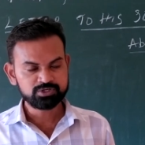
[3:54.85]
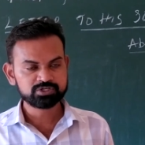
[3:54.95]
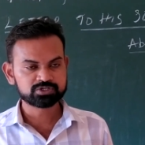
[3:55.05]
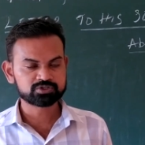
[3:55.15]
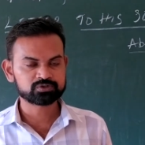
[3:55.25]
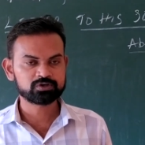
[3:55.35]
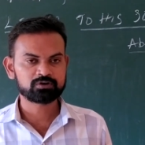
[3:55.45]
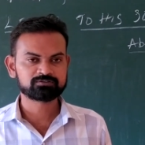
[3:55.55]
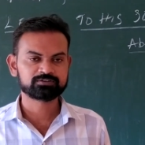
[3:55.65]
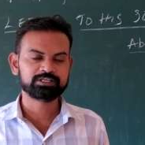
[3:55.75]
history
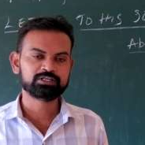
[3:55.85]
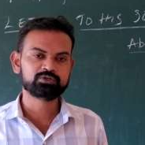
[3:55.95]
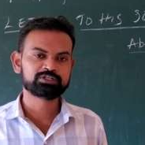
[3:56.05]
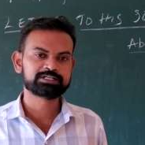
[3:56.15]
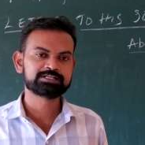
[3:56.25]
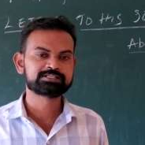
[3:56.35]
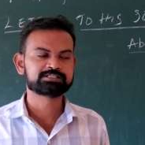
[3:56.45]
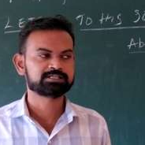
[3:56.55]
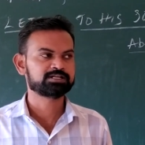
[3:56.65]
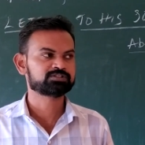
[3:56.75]
of United
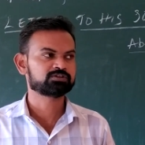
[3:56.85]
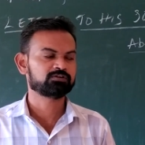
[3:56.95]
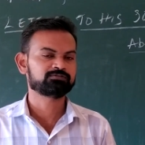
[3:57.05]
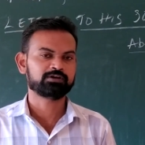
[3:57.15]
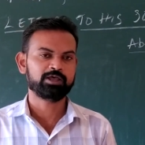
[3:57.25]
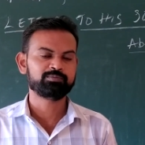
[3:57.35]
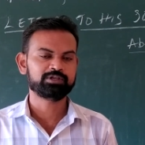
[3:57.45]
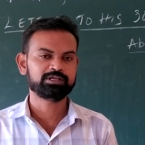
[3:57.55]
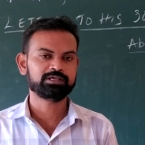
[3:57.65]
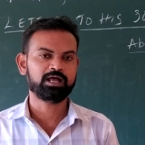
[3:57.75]
States of
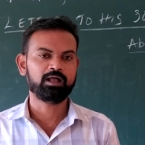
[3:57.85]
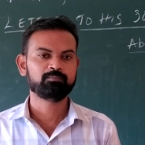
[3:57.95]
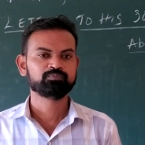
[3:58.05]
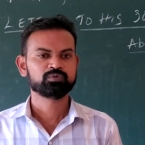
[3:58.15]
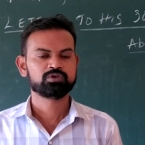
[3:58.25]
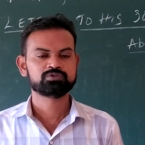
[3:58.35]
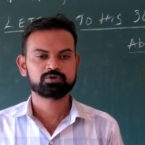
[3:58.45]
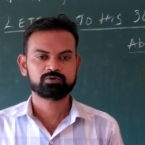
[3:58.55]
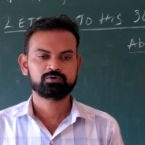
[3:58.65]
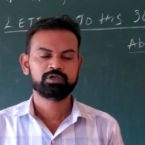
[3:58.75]
America.
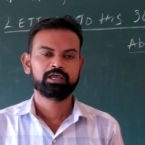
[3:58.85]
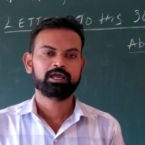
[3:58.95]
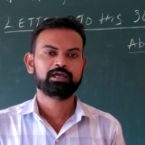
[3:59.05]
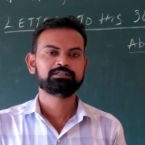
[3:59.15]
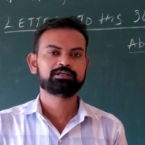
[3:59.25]
So, in